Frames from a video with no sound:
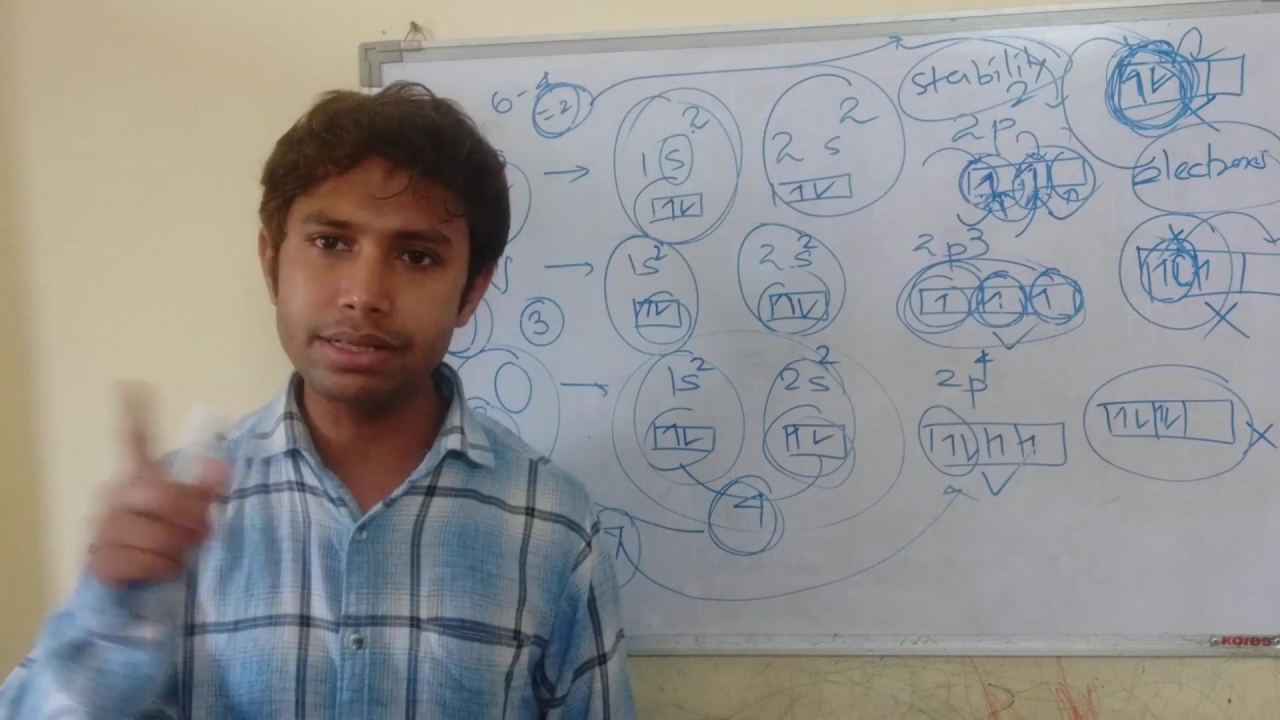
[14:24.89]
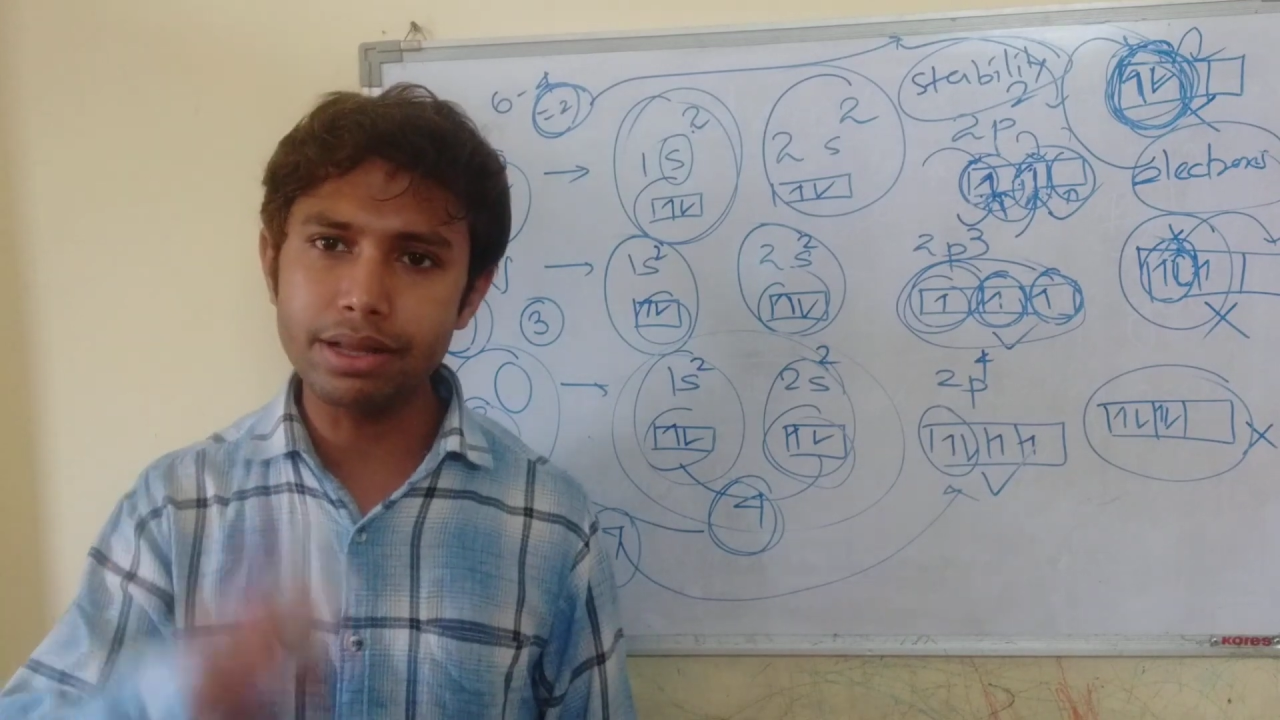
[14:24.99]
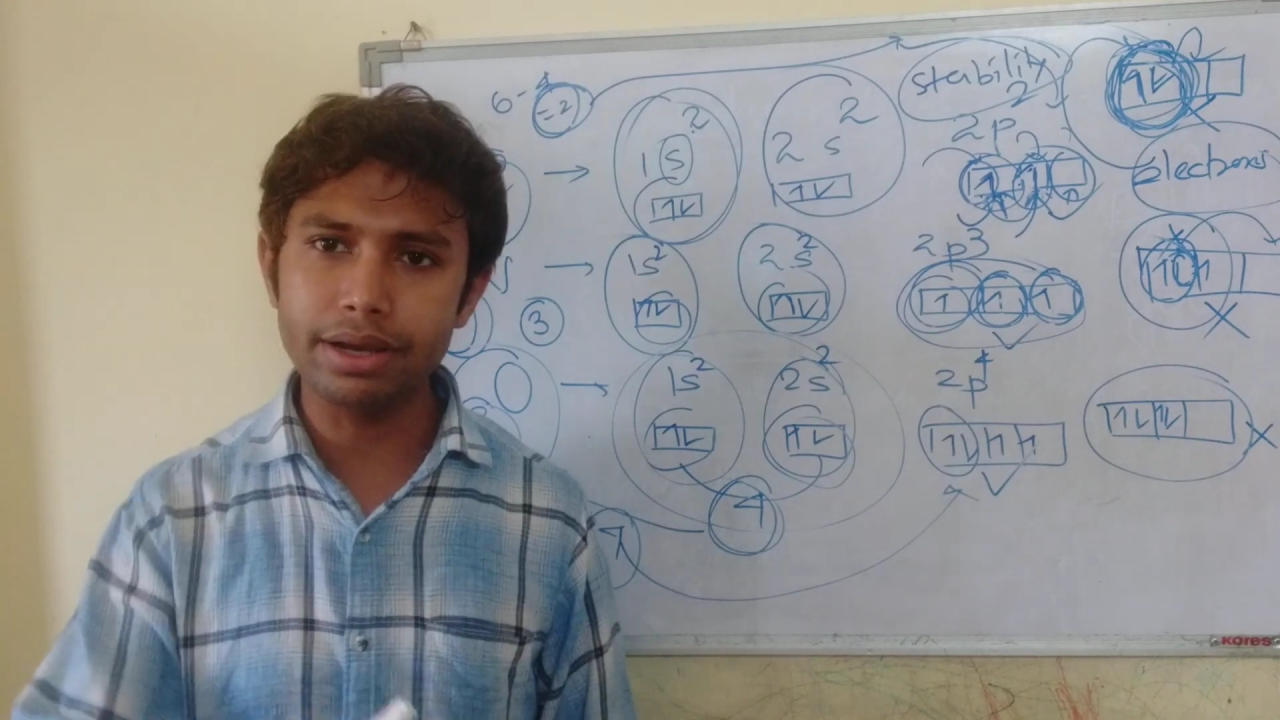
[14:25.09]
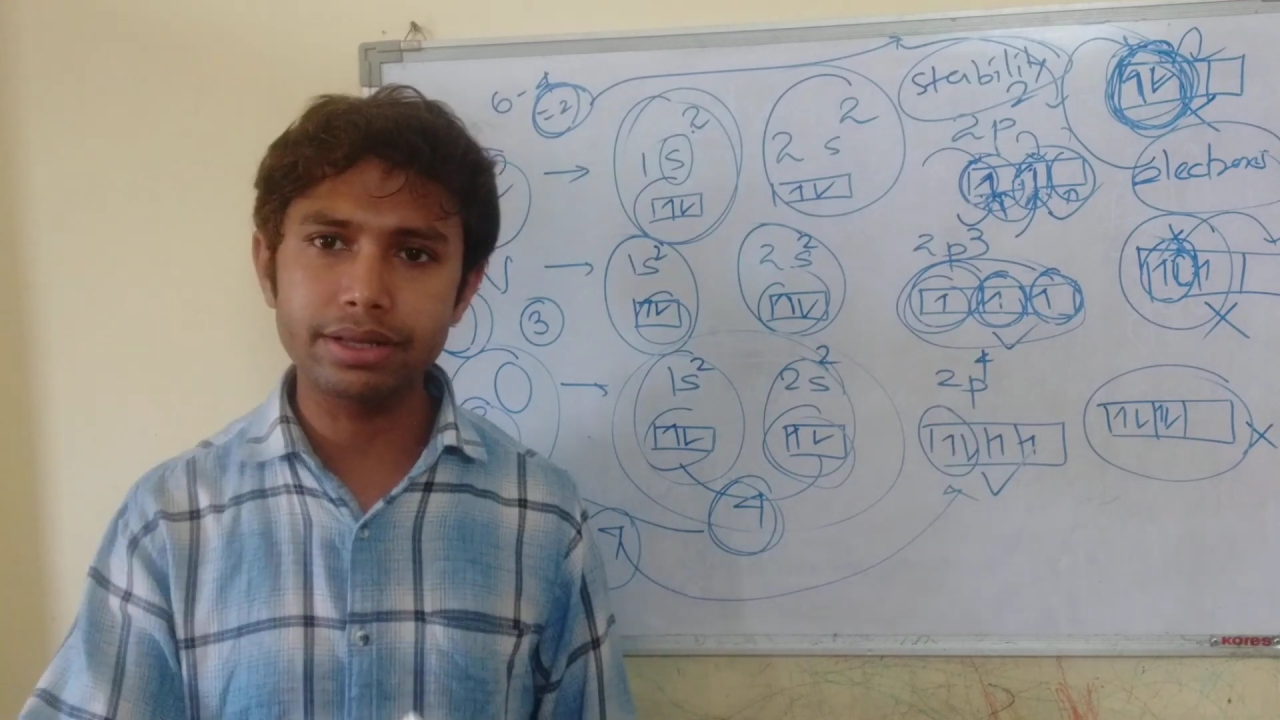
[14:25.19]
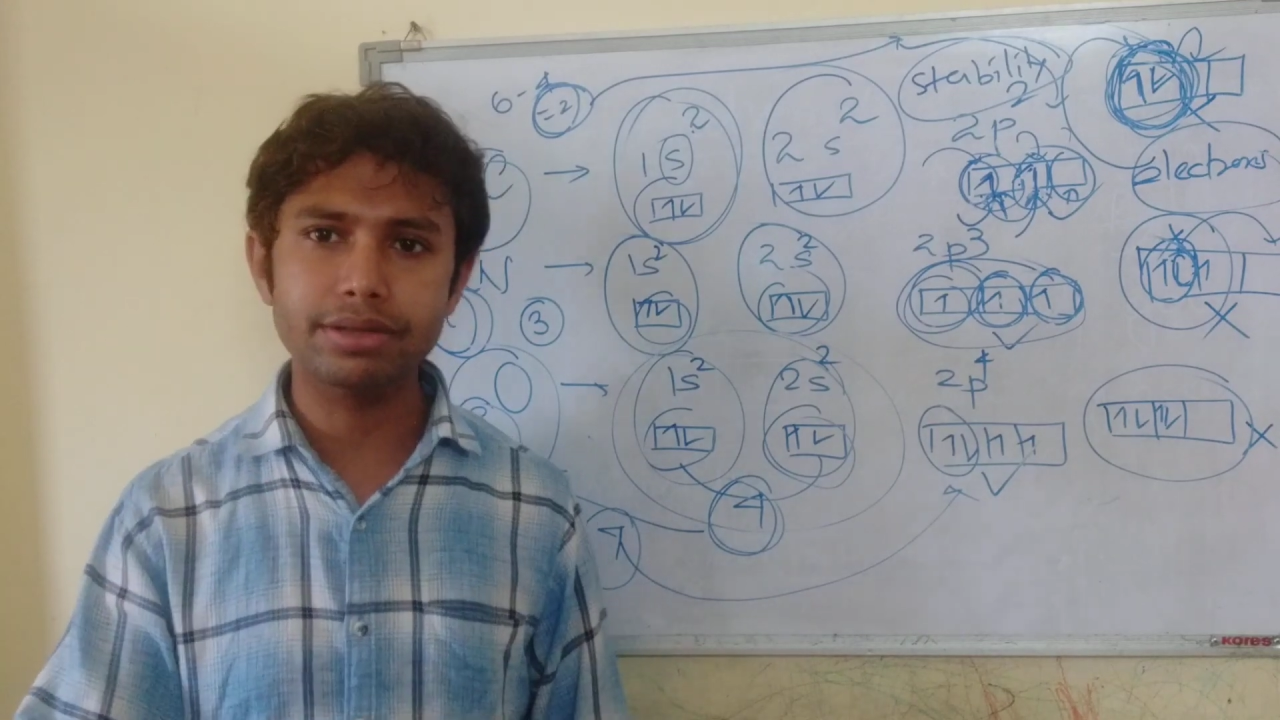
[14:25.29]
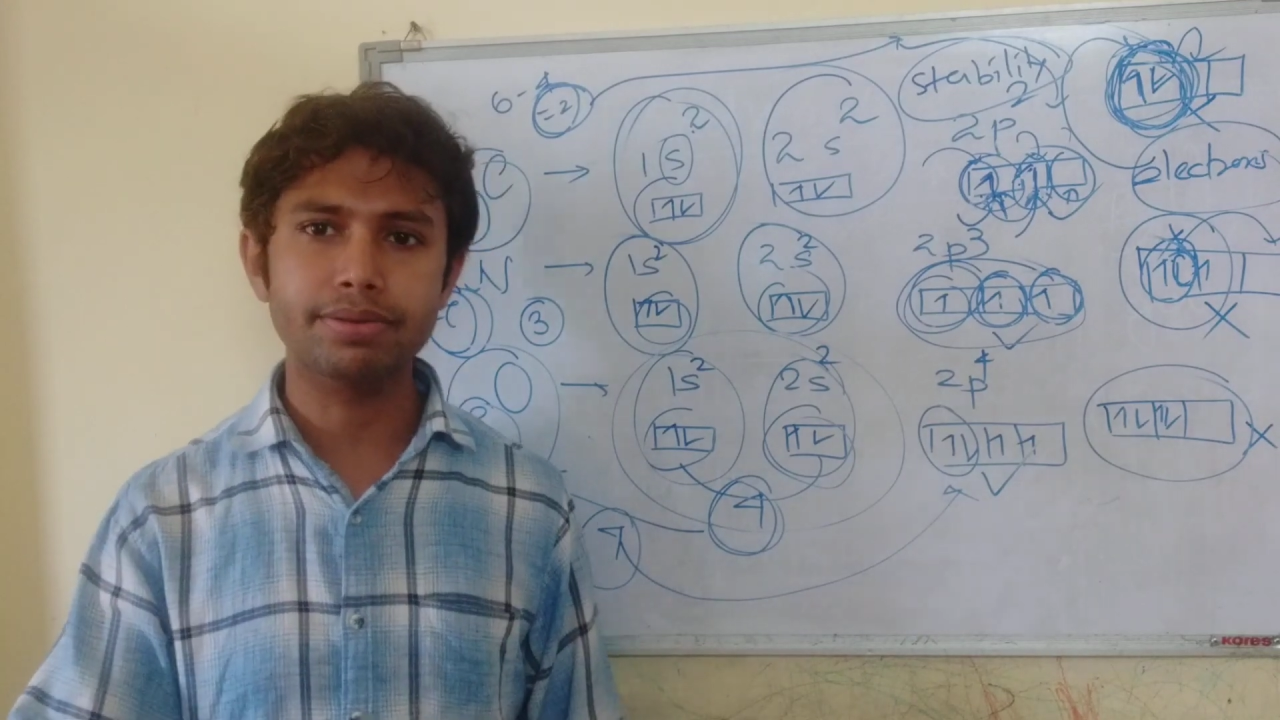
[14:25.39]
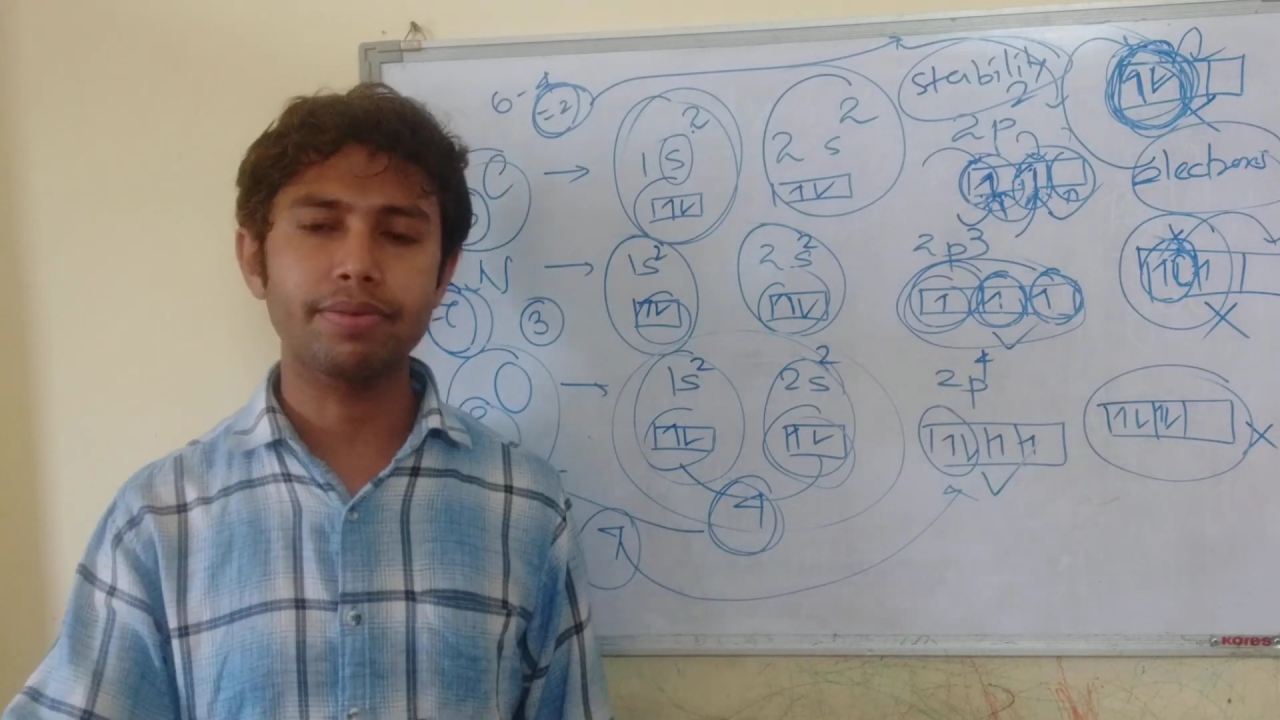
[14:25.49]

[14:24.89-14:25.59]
that